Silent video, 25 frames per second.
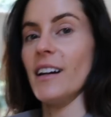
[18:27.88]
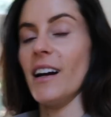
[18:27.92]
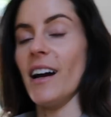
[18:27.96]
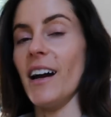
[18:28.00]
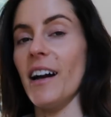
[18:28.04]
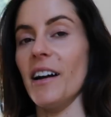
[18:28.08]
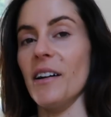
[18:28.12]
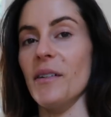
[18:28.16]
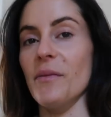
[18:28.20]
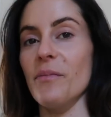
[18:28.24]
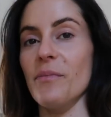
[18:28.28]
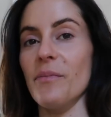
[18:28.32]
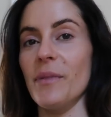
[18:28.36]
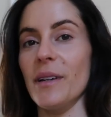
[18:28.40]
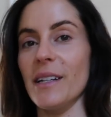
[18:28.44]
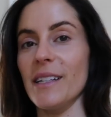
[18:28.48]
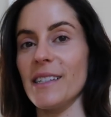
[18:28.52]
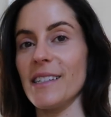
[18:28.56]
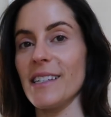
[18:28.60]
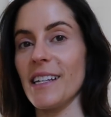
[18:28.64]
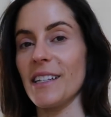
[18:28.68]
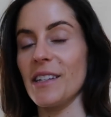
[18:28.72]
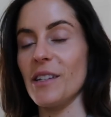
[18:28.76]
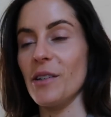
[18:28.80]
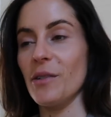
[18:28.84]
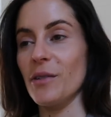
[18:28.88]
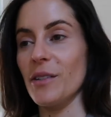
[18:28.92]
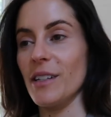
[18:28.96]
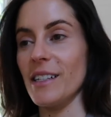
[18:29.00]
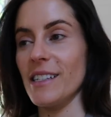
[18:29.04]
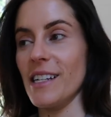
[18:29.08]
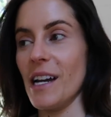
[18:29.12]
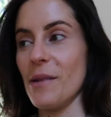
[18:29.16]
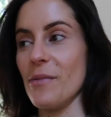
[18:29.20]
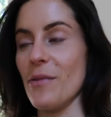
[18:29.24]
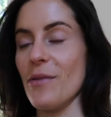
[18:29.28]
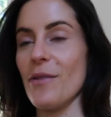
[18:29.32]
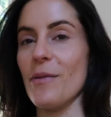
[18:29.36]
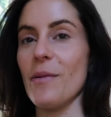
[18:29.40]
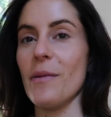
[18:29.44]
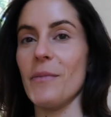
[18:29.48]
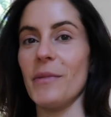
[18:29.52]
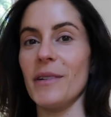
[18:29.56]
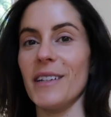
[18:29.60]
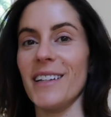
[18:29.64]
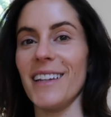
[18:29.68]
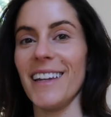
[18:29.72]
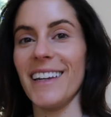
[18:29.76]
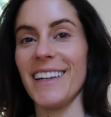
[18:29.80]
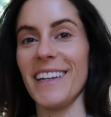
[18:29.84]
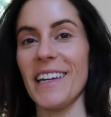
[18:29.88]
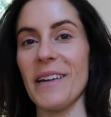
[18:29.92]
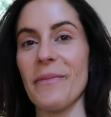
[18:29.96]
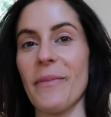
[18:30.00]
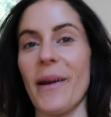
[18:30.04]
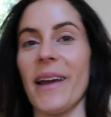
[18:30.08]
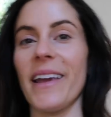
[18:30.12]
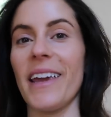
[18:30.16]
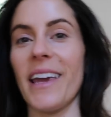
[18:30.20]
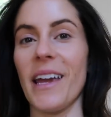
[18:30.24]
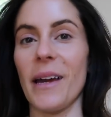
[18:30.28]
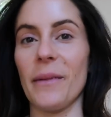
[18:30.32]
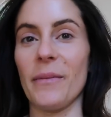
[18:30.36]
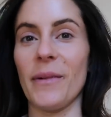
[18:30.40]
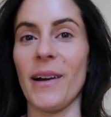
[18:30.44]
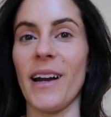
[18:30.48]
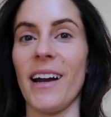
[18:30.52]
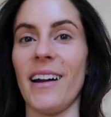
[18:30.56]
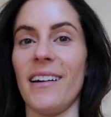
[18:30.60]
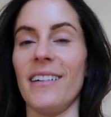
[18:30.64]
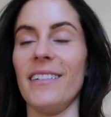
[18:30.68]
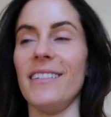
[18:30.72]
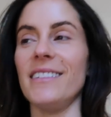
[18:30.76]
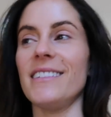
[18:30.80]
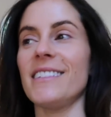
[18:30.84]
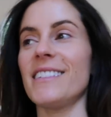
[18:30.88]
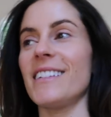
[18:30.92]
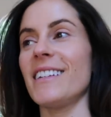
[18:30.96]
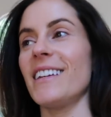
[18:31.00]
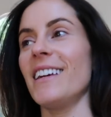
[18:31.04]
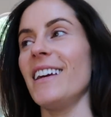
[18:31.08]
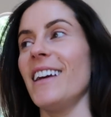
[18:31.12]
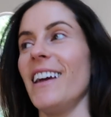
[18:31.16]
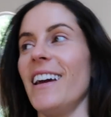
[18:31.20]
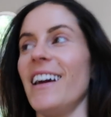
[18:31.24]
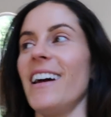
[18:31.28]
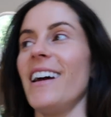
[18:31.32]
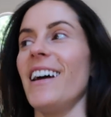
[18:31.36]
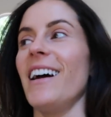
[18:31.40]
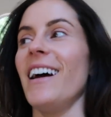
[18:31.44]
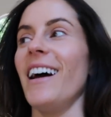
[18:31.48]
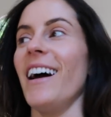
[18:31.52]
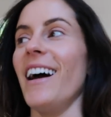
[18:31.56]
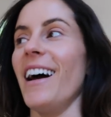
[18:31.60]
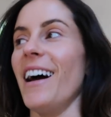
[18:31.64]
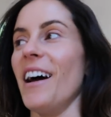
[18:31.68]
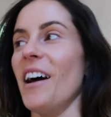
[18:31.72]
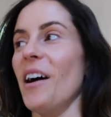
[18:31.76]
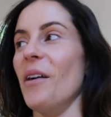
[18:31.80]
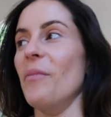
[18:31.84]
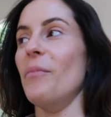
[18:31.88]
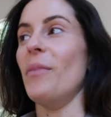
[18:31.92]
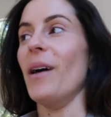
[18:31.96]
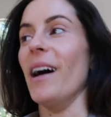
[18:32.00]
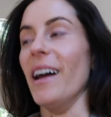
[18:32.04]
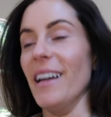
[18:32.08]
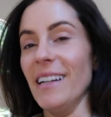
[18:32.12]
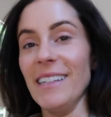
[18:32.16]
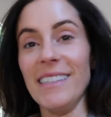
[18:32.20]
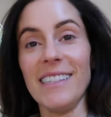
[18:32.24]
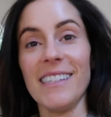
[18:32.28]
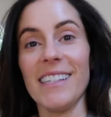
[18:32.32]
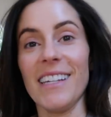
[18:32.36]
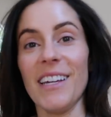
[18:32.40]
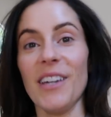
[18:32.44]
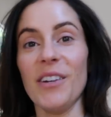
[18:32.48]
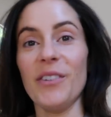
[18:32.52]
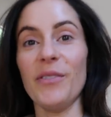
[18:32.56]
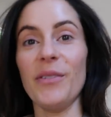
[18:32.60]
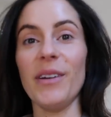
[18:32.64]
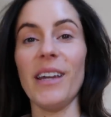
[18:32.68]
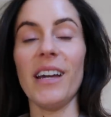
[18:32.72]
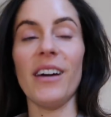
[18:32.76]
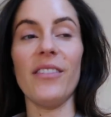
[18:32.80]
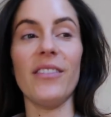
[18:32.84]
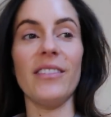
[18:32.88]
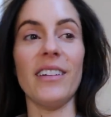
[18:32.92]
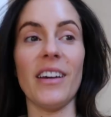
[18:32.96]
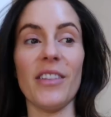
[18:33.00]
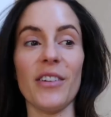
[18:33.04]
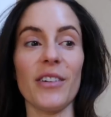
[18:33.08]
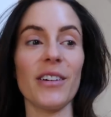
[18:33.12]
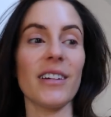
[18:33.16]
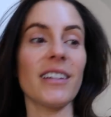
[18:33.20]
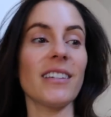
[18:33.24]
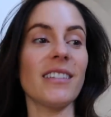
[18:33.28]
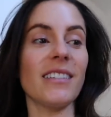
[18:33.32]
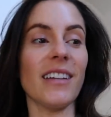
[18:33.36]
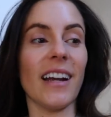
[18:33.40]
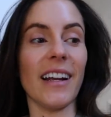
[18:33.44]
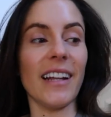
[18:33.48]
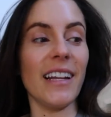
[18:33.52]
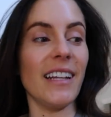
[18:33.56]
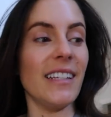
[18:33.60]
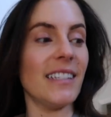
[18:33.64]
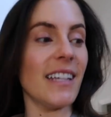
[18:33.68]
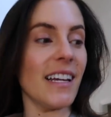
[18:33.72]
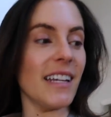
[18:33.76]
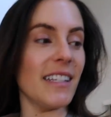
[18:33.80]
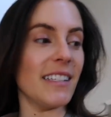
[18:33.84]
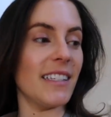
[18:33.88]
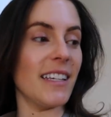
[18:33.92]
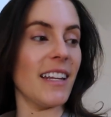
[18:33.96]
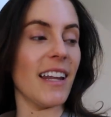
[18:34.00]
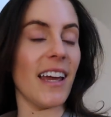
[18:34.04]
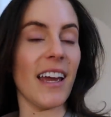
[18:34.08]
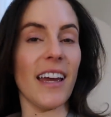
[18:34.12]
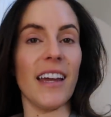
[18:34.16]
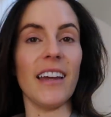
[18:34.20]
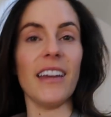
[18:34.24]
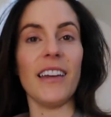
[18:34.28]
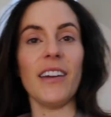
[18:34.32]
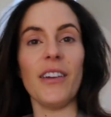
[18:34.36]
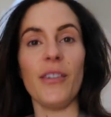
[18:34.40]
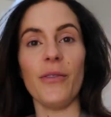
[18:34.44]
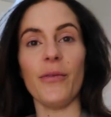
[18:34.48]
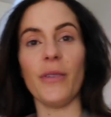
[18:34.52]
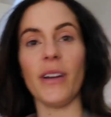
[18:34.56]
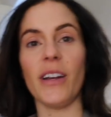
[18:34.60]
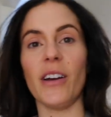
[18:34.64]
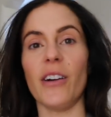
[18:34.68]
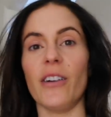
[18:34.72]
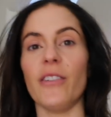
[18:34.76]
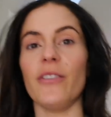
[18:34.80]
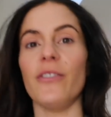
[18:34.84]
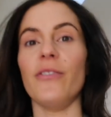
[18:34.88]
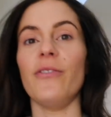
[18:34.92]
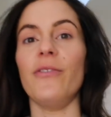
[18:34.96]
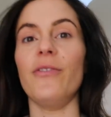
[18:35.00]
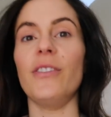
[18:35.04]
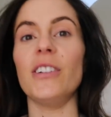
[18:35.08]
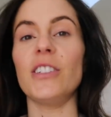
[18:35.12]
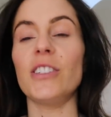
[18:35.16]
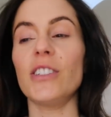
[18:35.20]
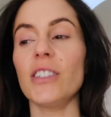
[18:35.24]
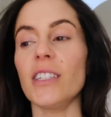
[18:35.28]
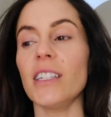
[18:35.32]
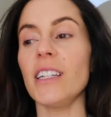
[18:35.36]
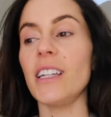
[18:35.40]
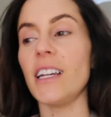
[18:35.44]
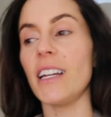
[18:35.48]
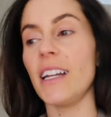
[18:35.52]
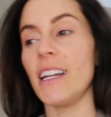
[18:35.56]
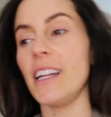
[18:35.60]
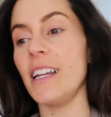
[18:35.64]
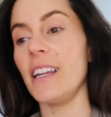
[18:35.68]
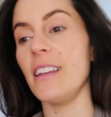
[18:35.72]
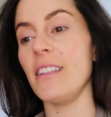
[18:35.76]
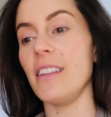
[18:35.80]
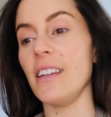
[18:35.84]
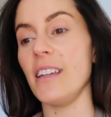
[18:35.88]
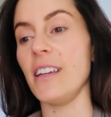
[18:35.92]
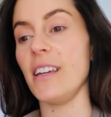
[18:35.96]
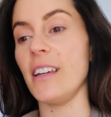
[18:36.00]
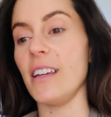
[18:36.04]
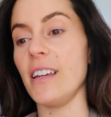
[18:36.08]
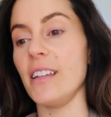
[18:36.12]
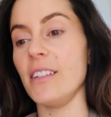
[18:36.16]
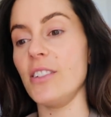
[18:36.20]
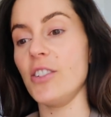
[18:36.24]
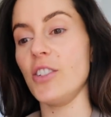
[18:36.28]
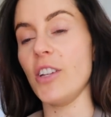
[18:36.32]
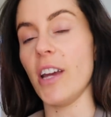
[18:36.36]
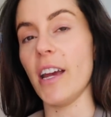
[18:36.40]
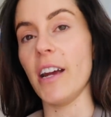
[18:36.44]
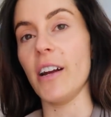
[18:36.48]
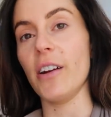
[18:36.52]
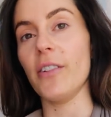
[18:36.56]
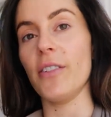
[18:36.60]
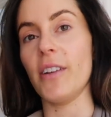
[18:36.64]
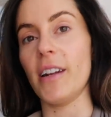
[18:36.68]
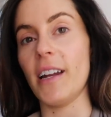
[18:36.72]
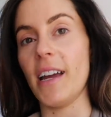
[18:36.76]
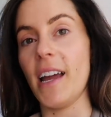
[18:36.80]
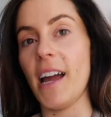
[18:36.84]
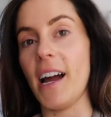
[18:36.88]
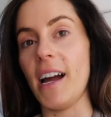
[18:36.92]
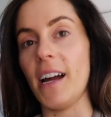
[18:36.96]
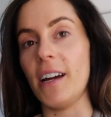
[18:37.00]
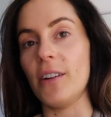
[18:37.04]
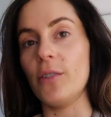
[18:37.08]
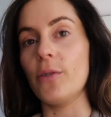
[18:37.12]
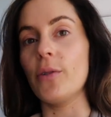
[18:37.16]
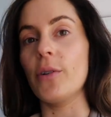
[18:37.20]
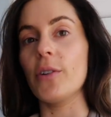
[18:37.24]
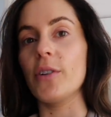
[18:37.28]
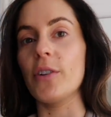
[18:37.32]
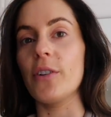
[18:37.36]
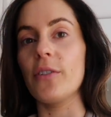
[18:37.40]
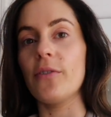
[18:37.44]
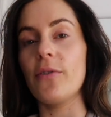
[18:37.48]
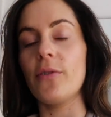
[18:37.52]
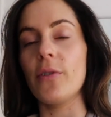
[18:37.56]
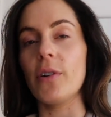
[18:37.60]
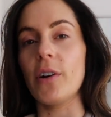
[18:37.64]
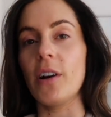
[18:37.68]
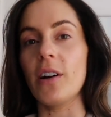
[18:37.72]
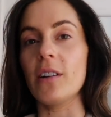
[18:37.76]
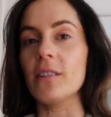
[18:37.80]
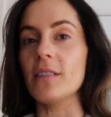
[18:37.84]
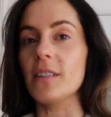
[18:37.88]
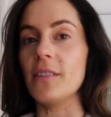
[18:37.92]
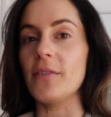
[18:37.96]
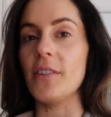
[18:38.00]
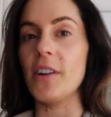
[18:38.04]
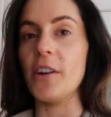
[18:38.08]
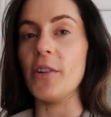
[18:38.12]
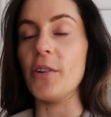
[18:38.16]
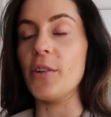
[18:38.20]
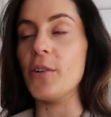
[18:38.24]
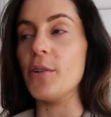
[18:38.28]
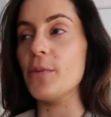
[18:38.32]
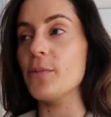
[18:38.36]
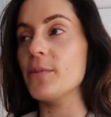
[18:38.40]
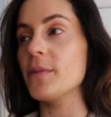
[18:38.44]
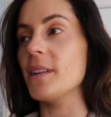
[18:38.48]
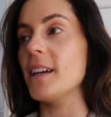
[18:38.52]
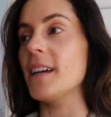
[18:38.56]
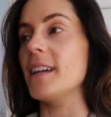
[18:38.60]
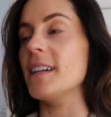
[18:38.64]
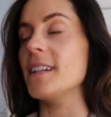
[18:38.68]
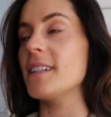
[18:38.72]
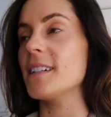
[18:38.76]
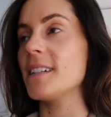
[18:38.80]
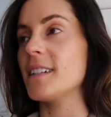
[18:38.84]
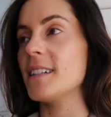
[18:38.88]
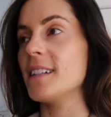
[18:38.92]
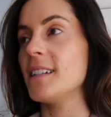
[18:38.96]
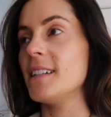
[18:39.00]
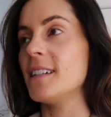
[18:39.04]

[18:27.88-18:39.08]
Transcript: um, but it's like the only time I remember to like get my camera out. But we have another exciting day today. We are officially getting the chair that I had ordered for our living room. Like,